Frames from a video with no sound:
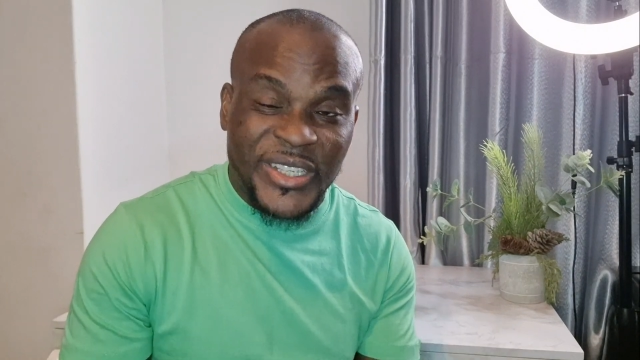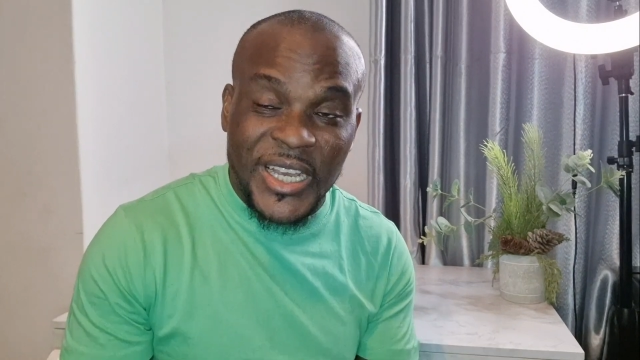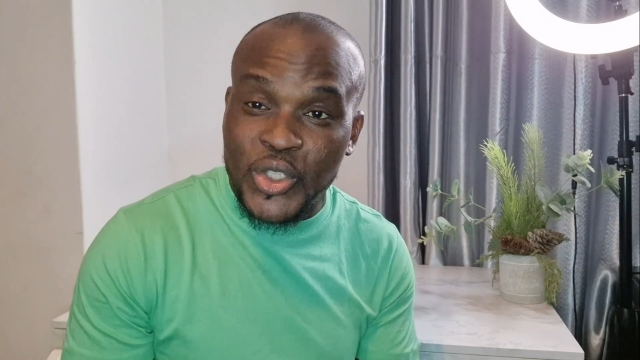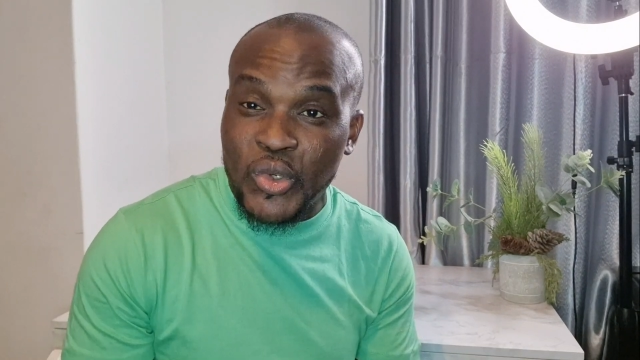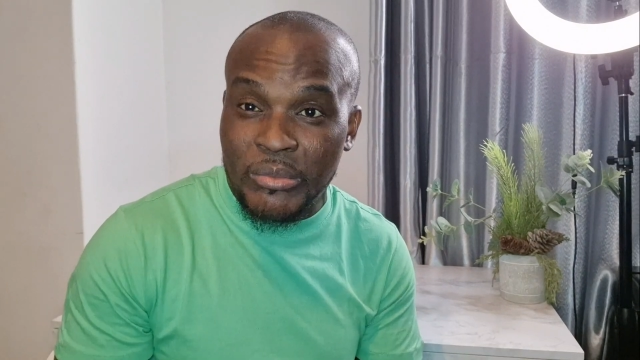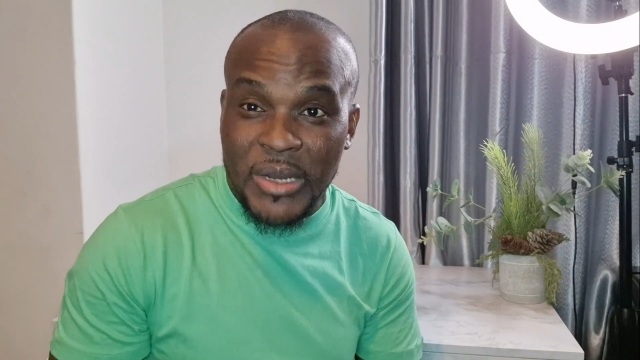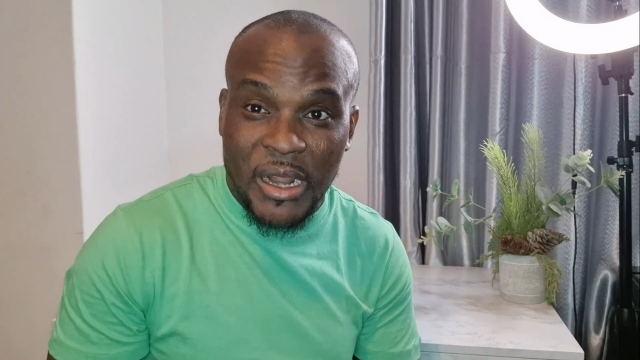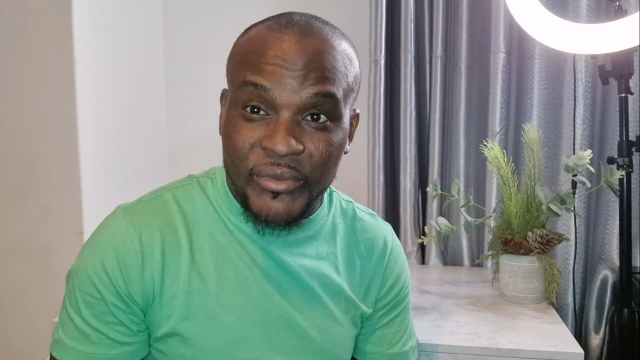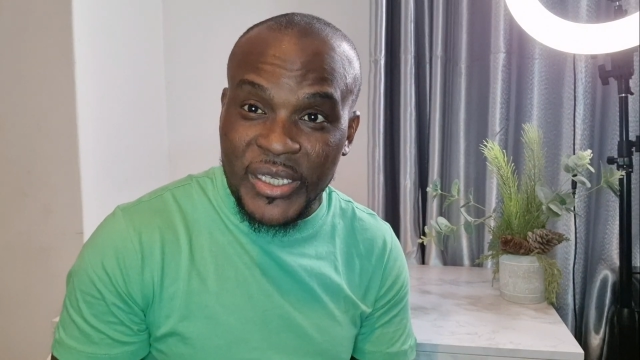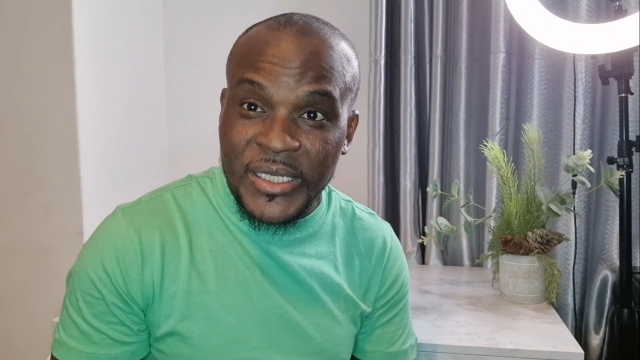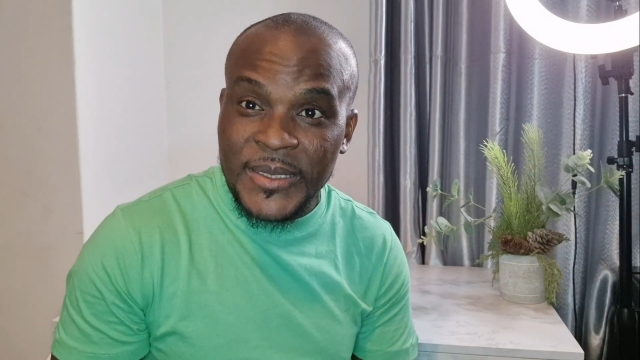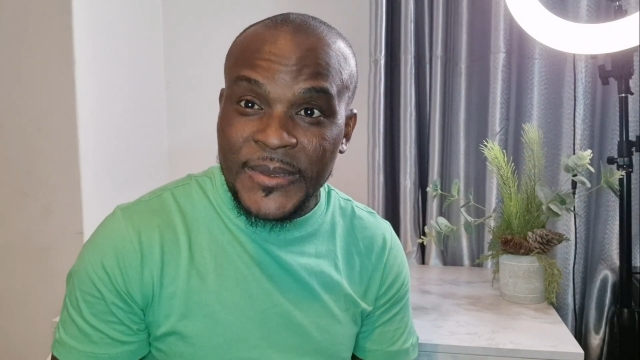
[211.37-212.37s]
yet to
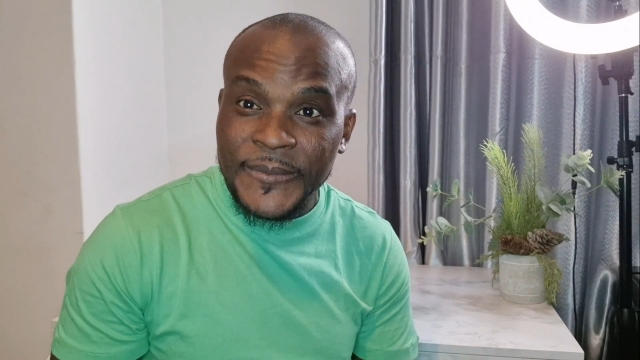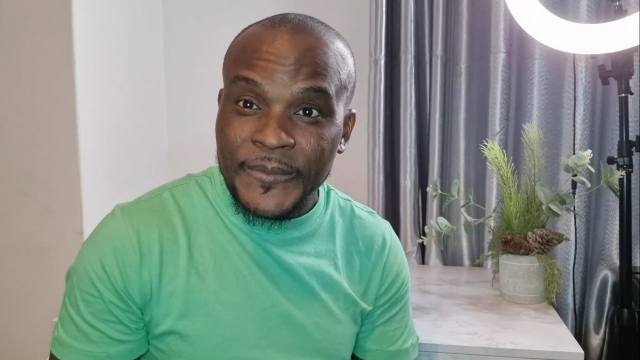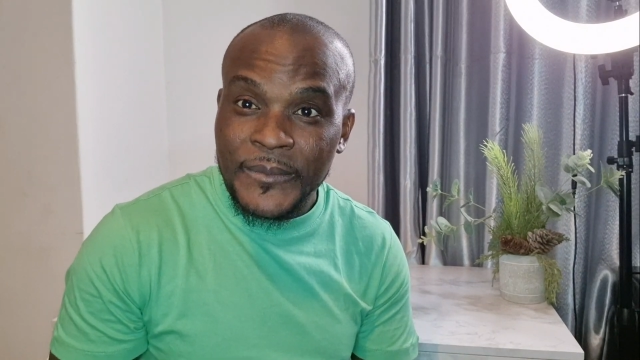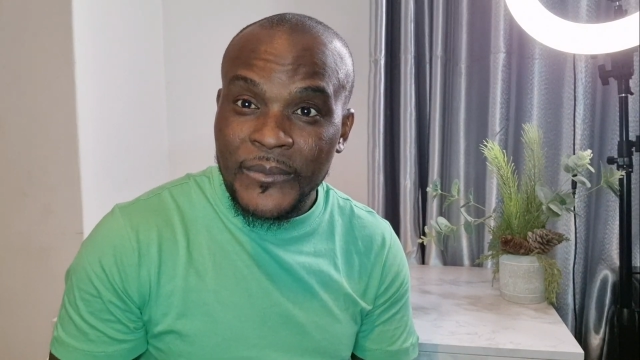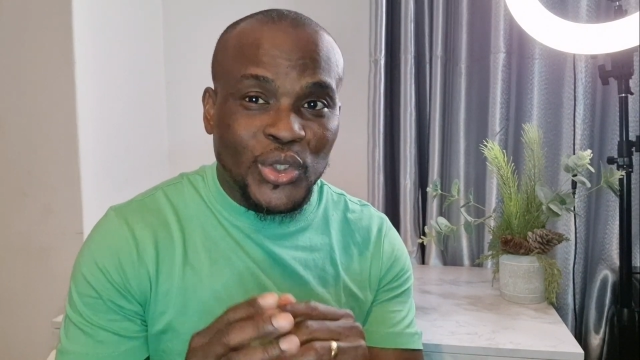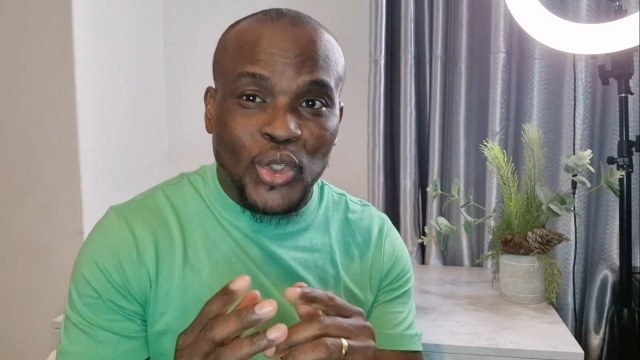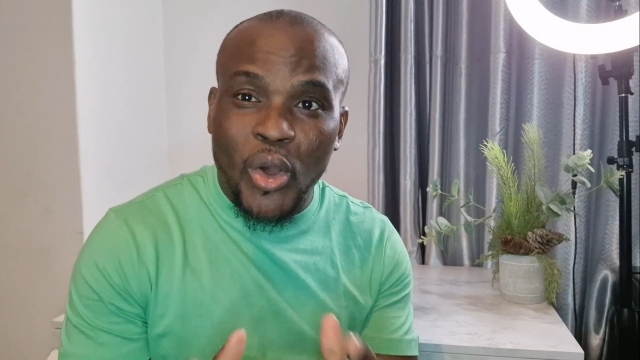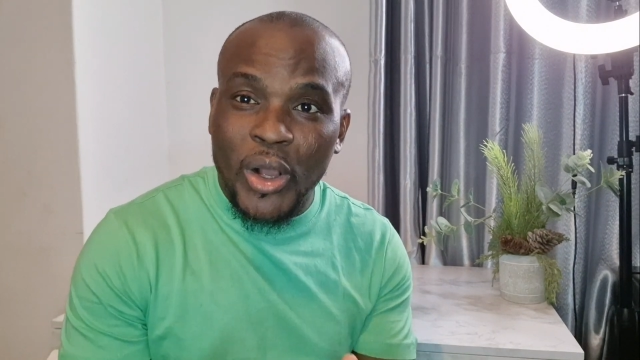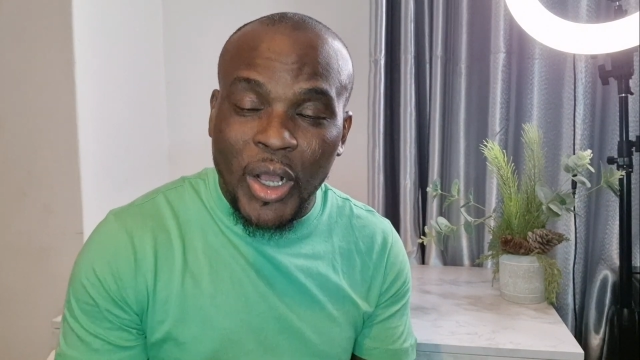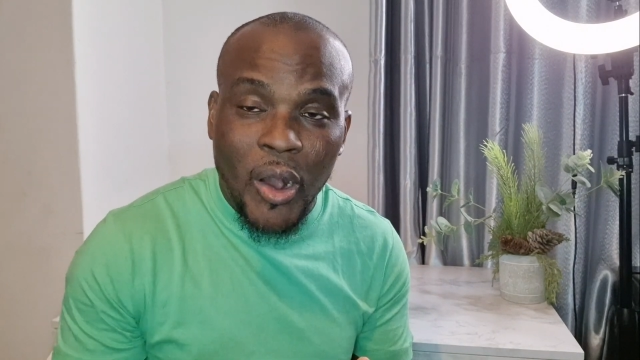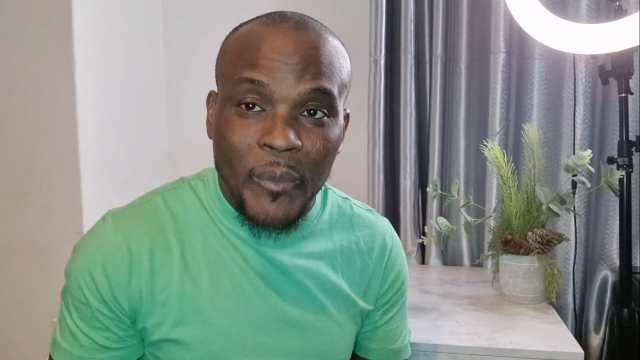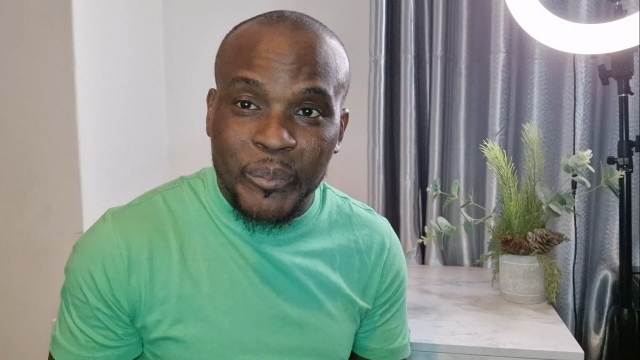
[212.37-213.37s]
marry, you
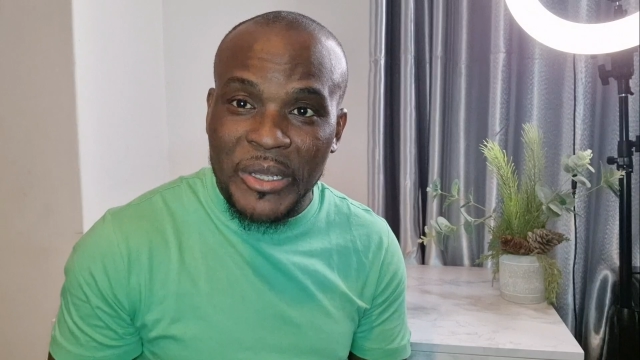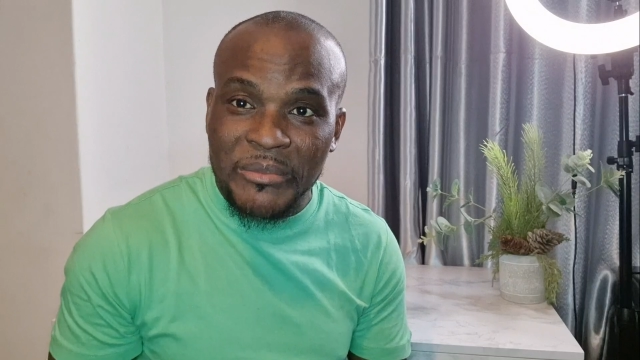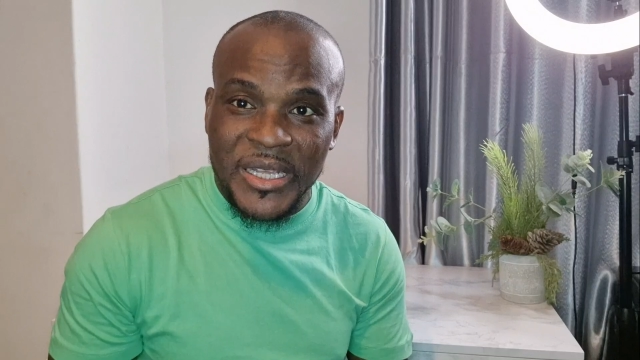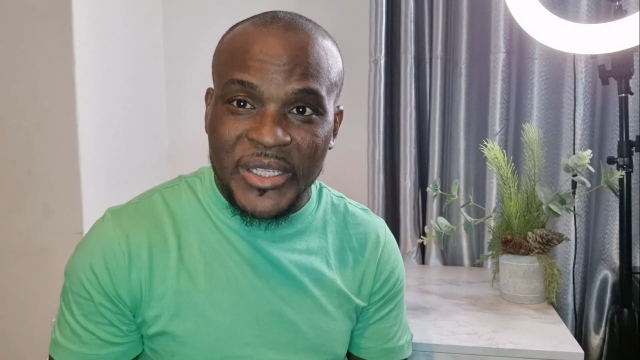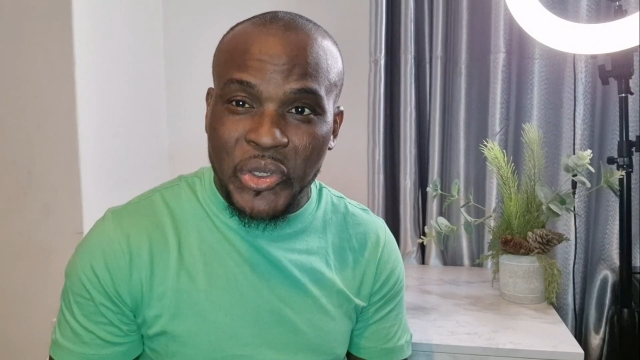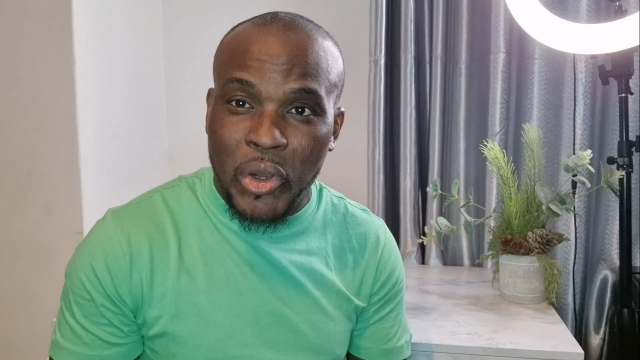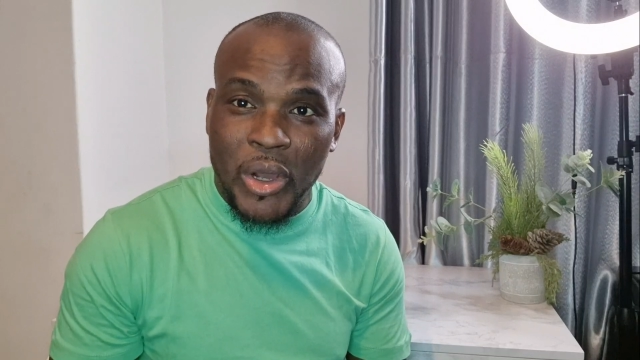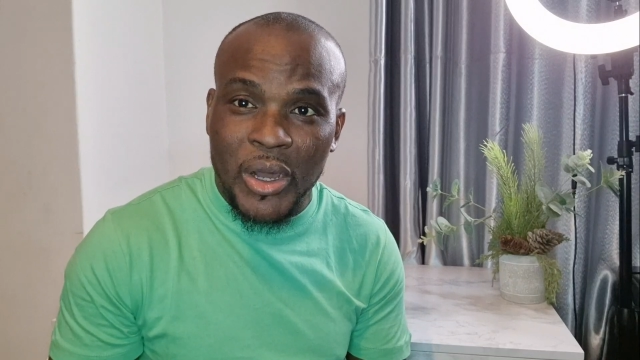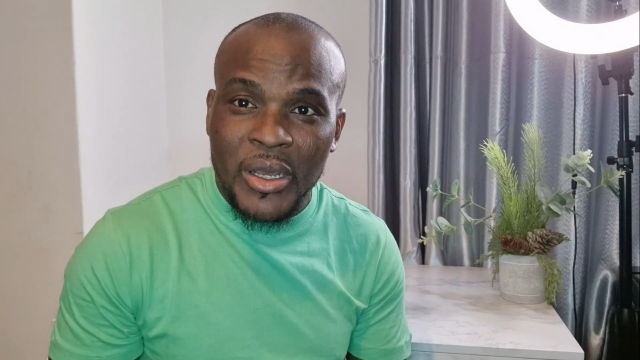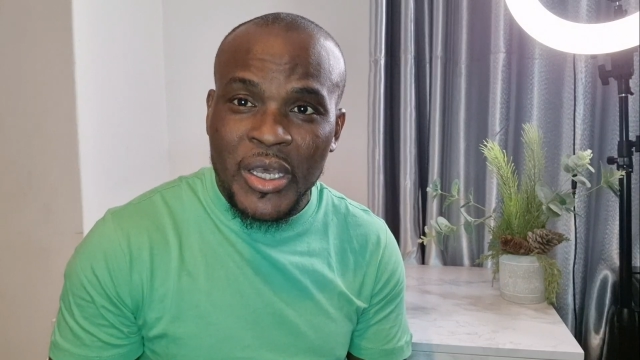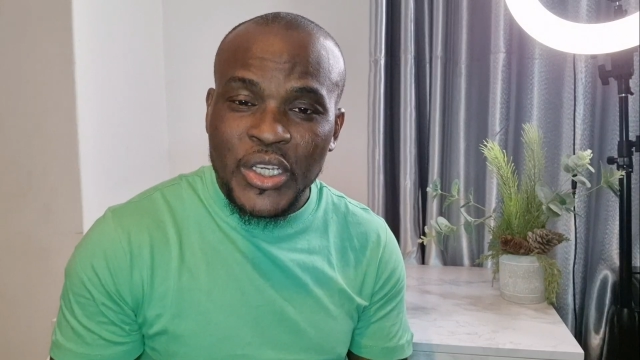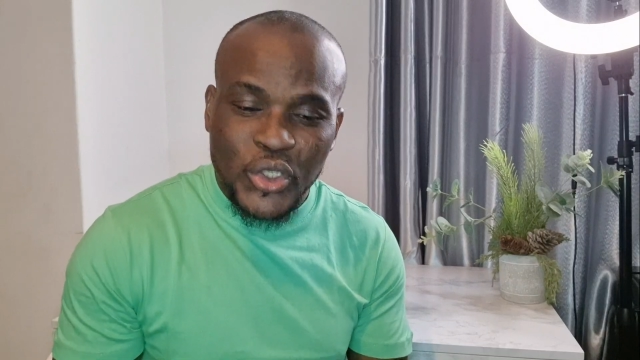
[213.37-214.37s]
don't compliment
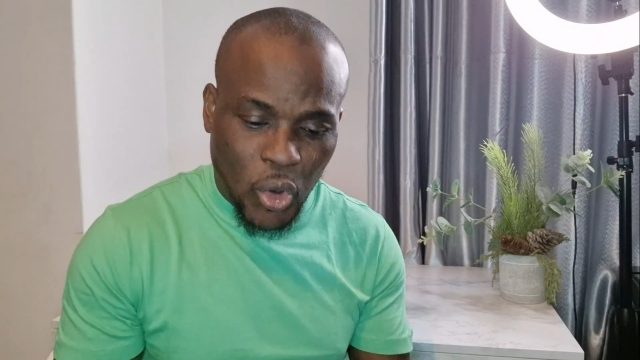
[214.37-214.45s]
her.